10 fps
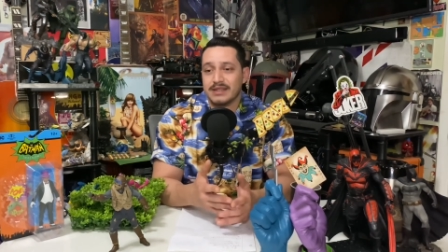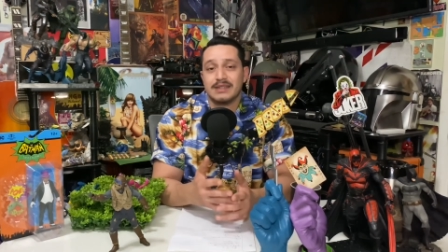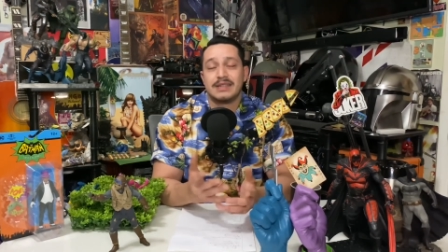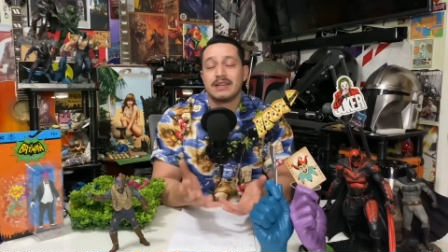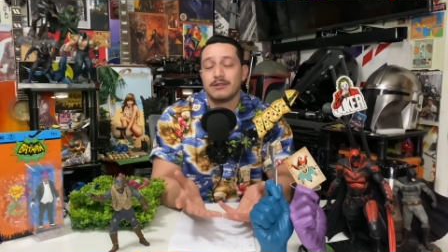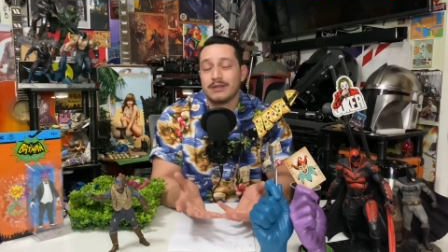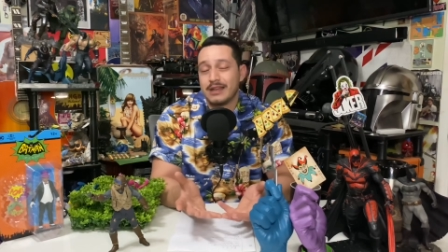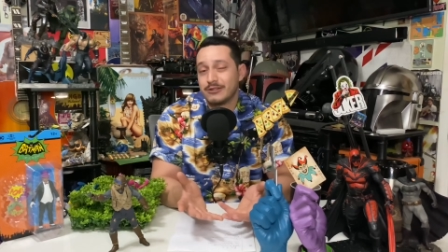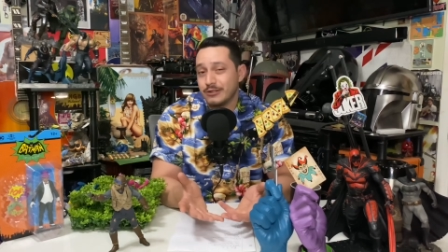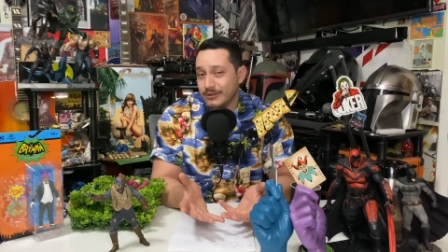until they
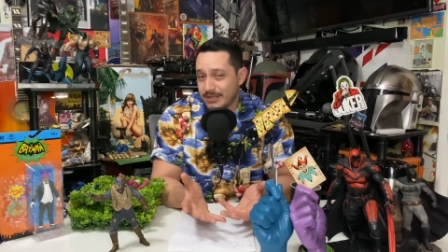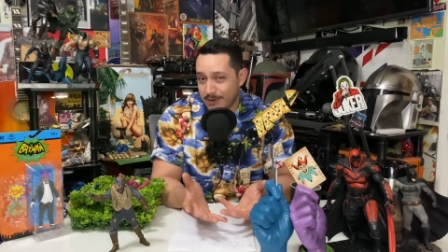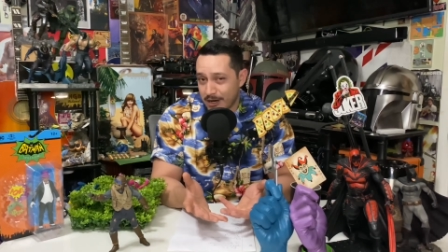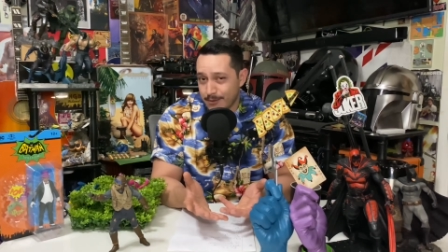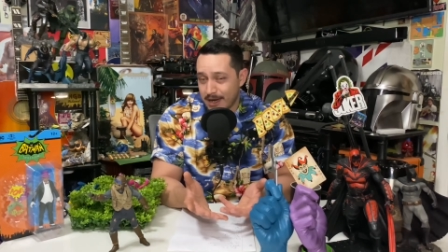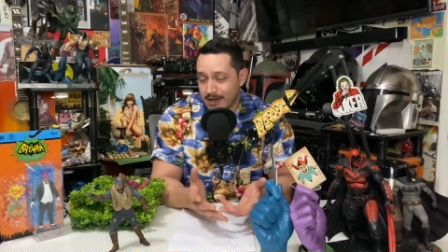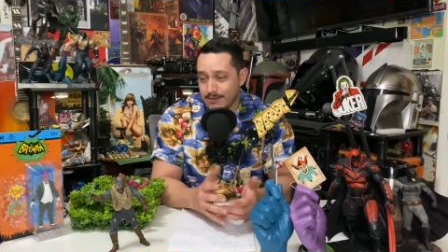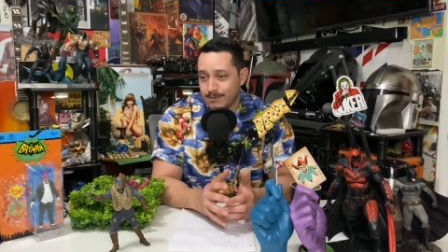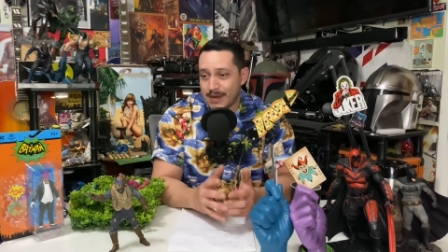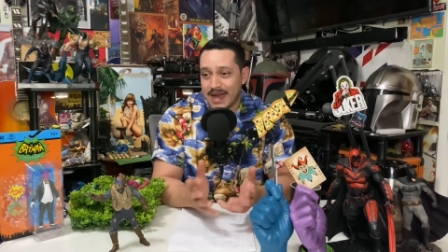introduced Spider-Man
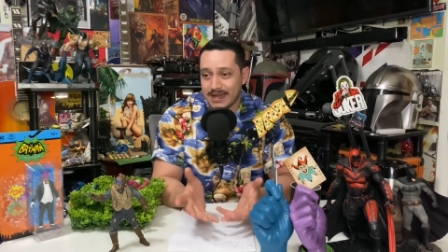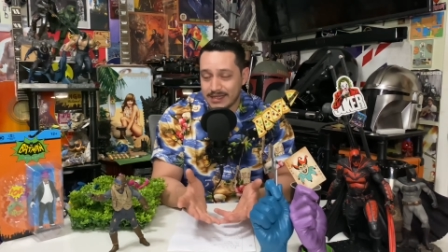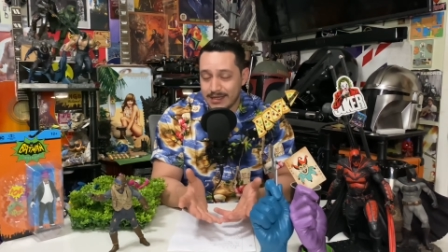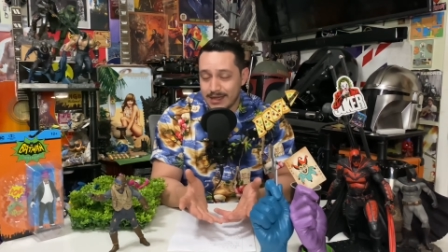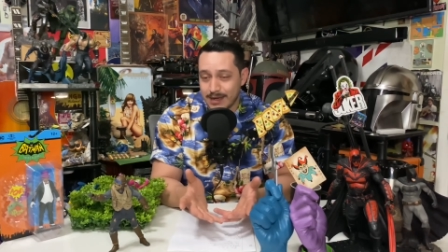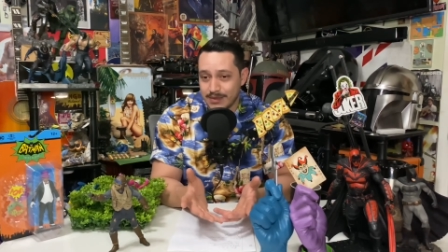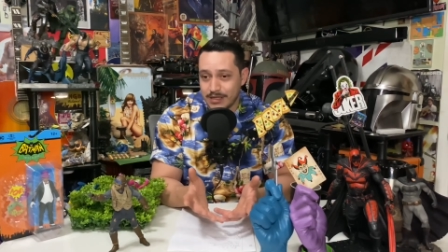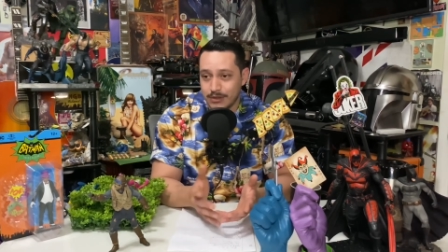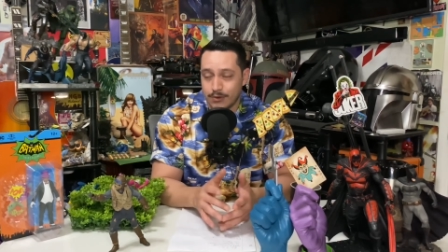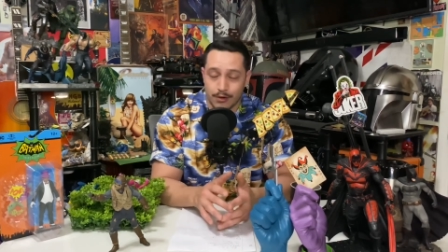back into the
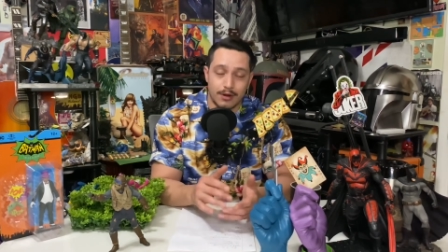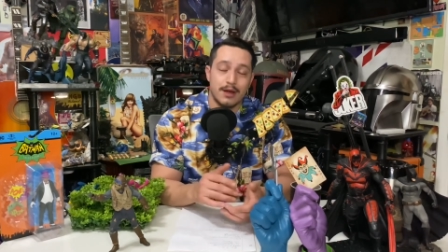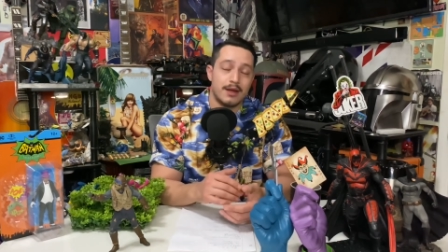MCU, or